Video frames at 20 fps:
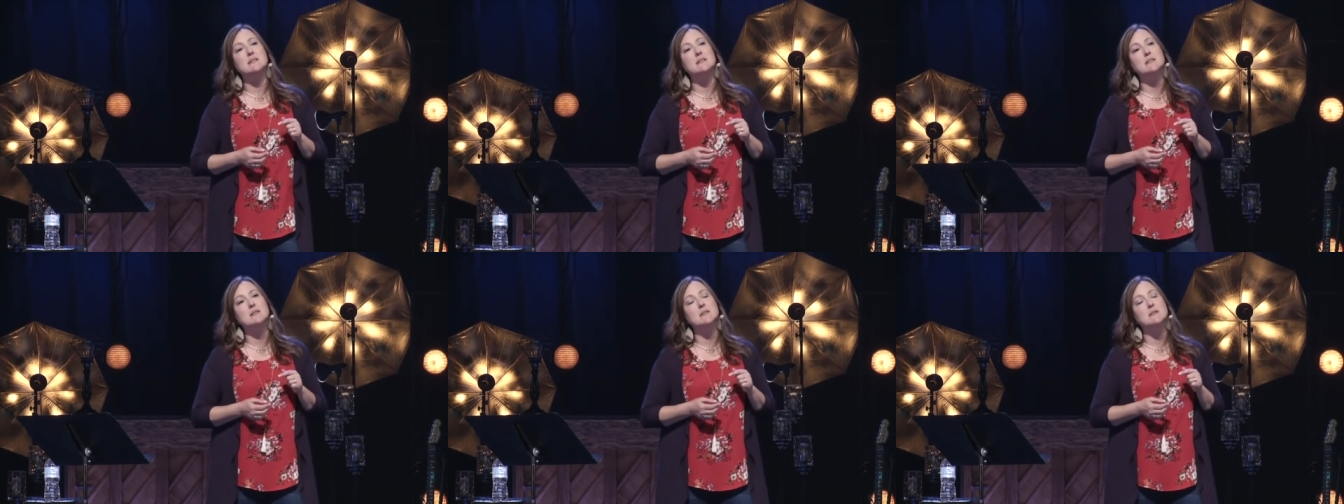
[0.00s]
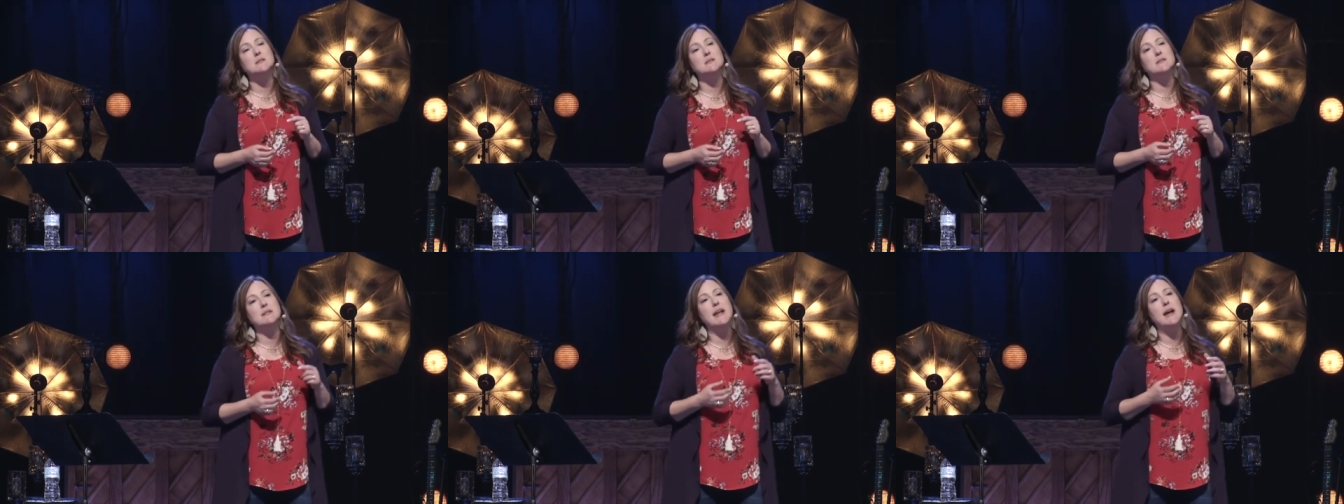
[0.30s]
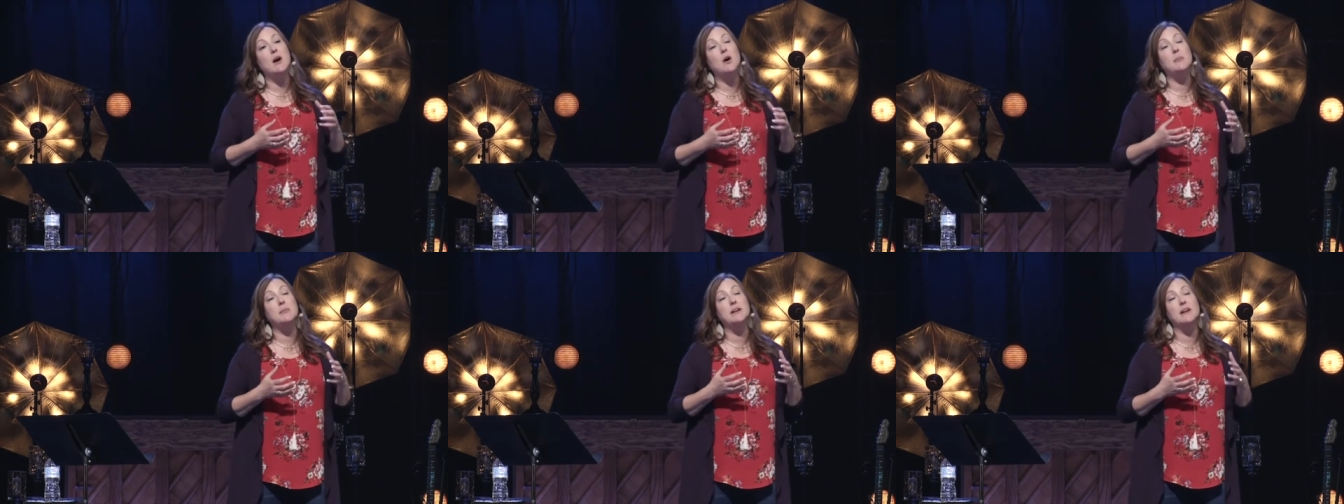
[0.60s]
this has
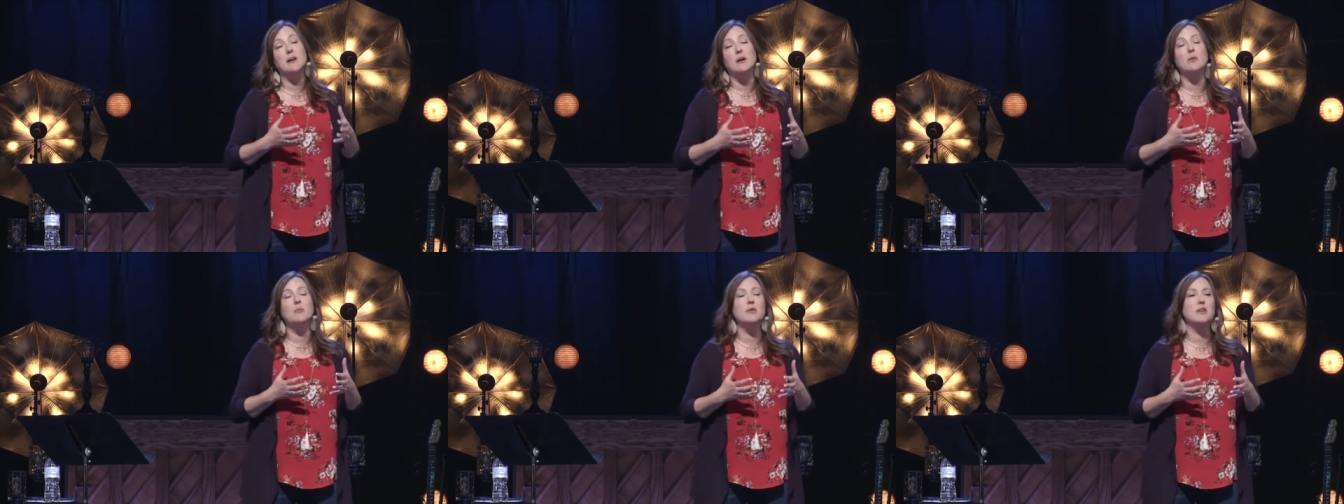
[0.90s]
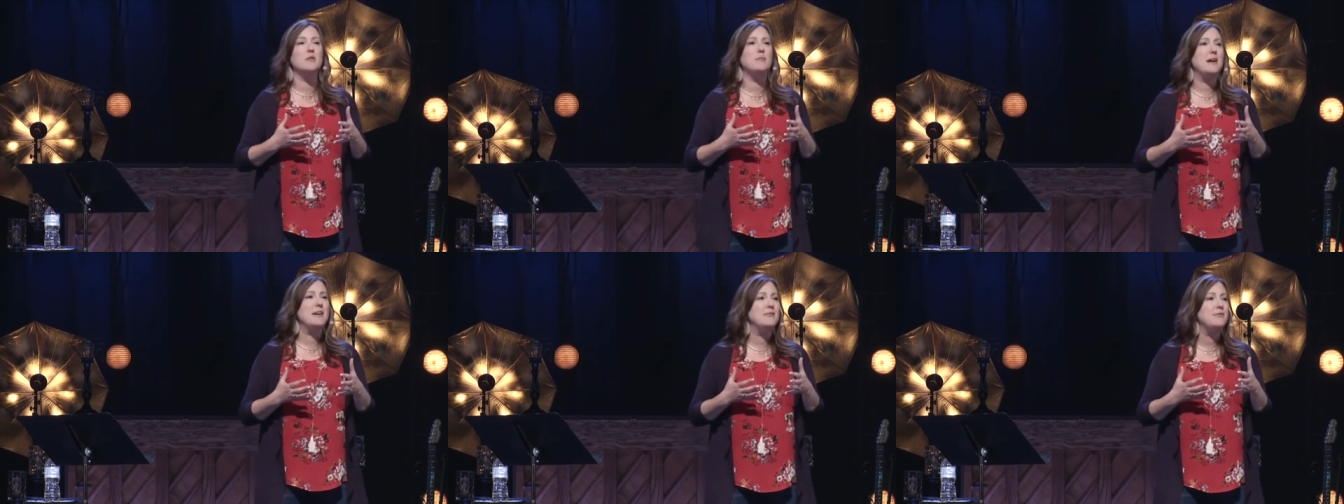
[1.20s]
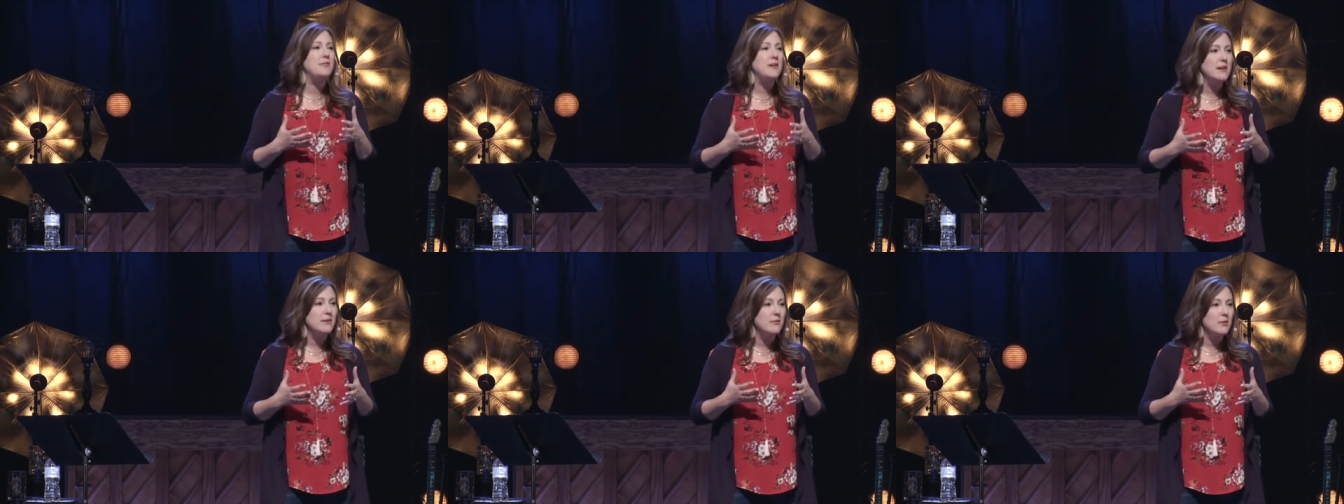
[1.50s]
now become one of my
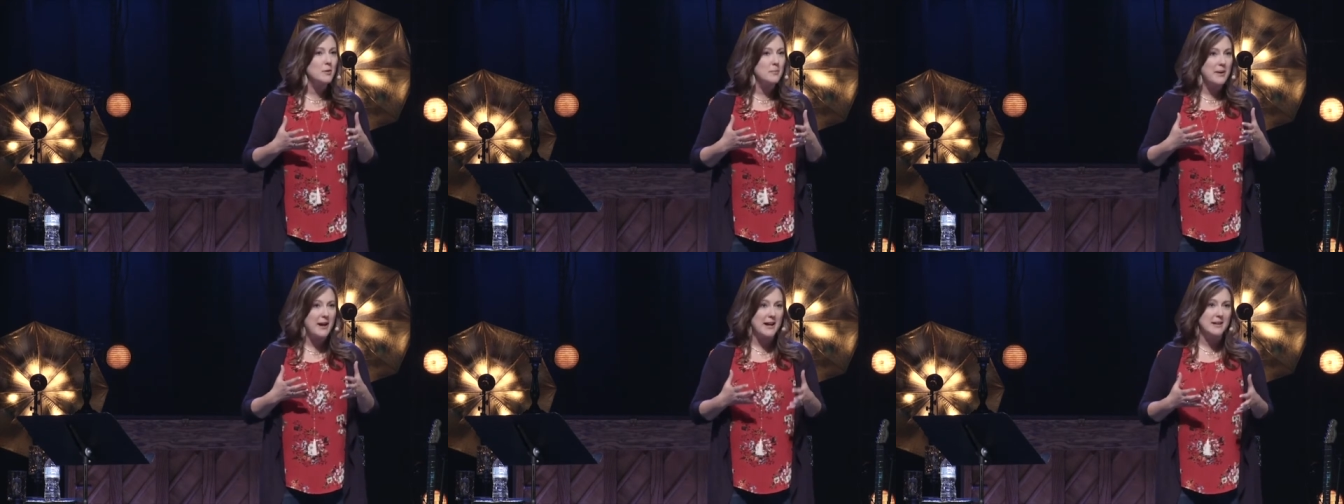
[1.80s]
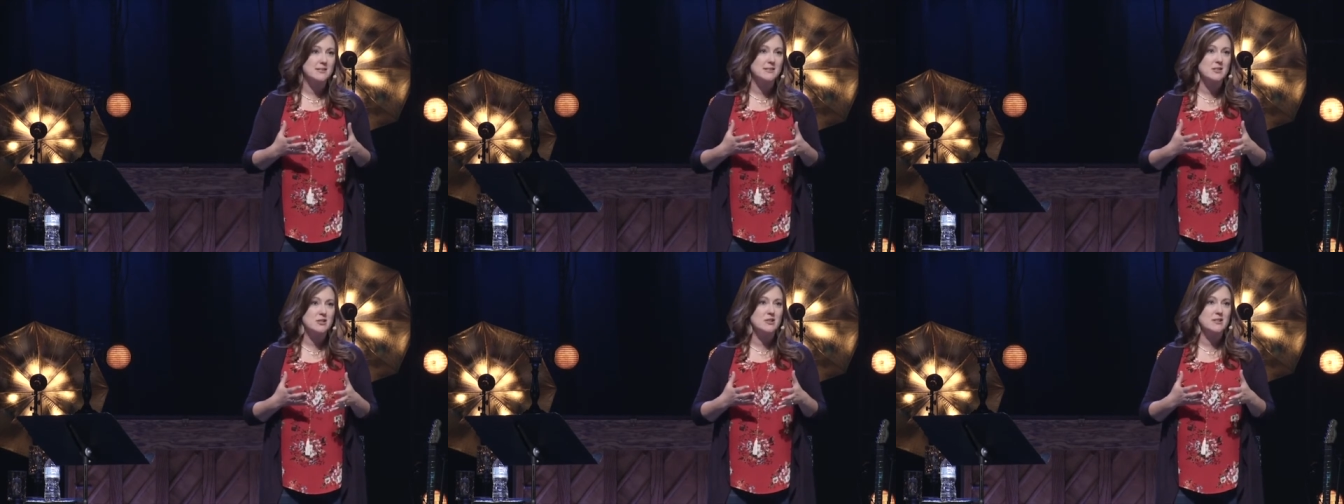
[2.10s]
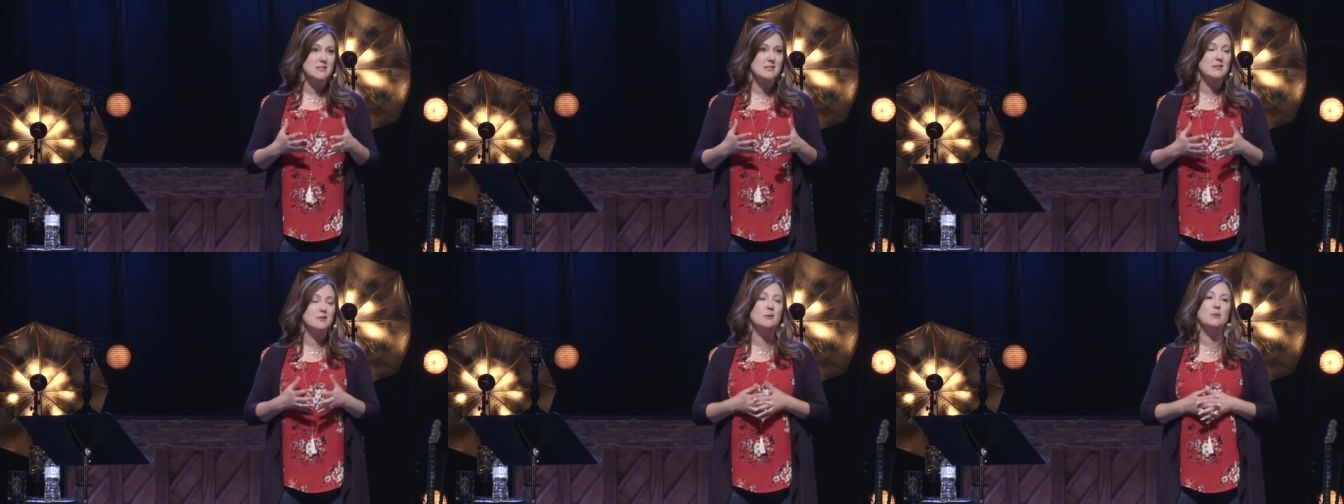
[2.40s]
favorite
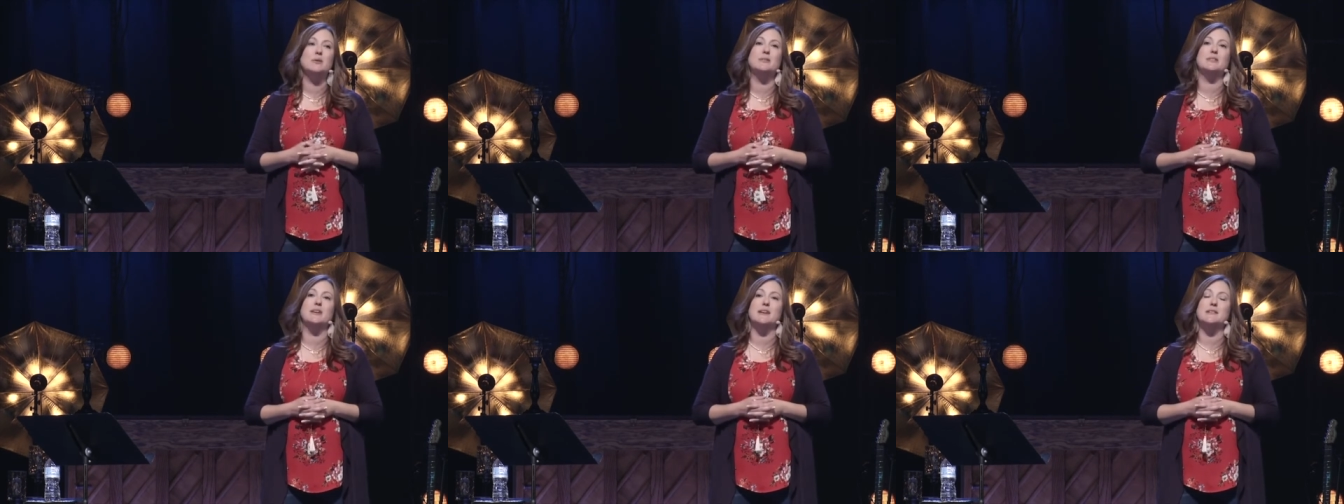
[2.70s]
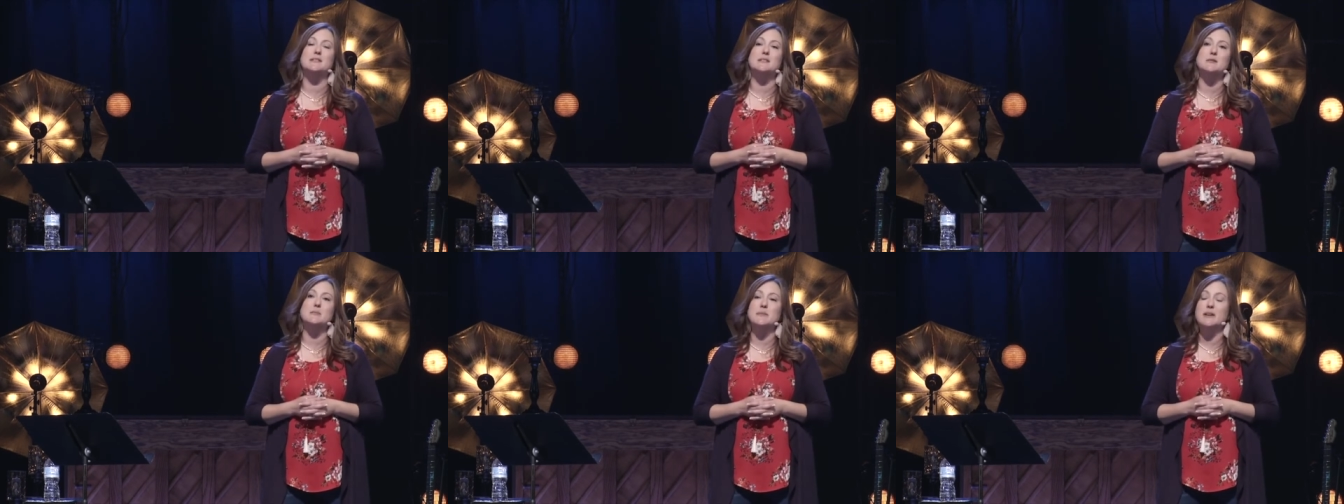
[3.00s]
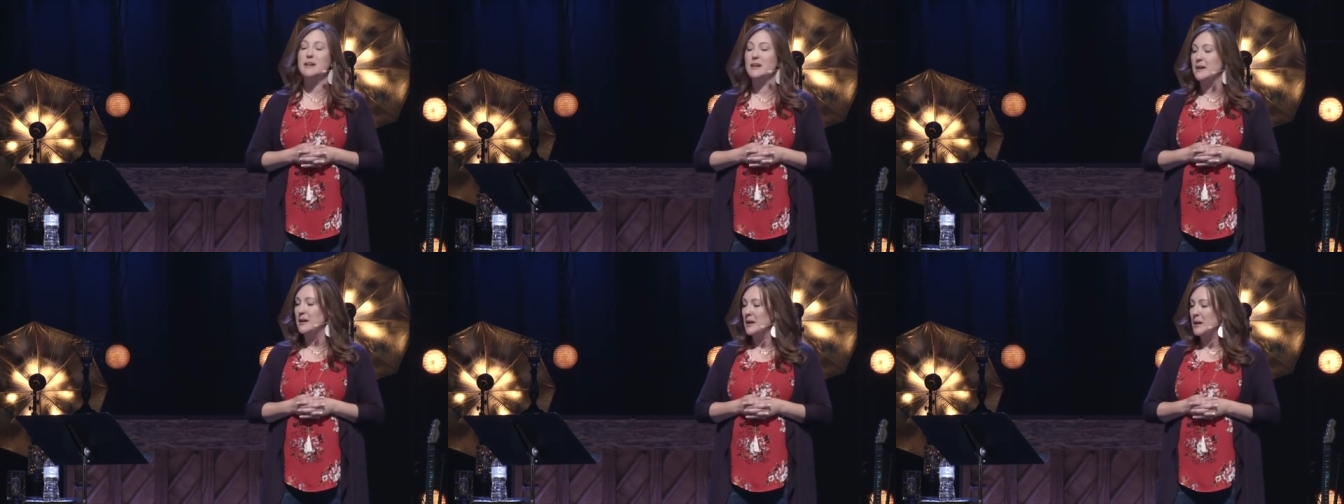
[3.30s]
passages in the Old
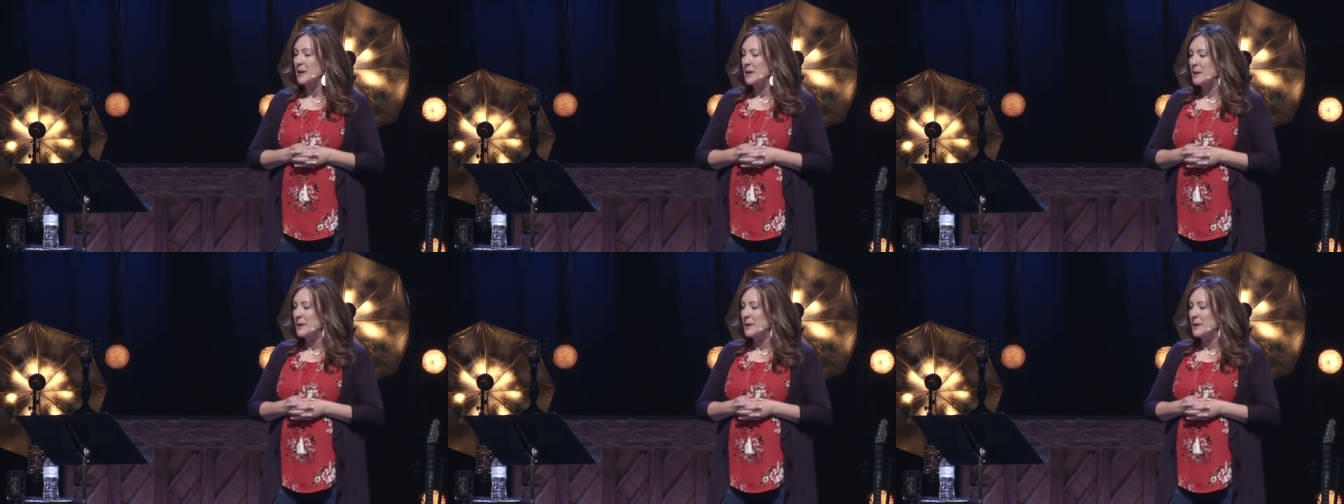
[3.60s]
Testament.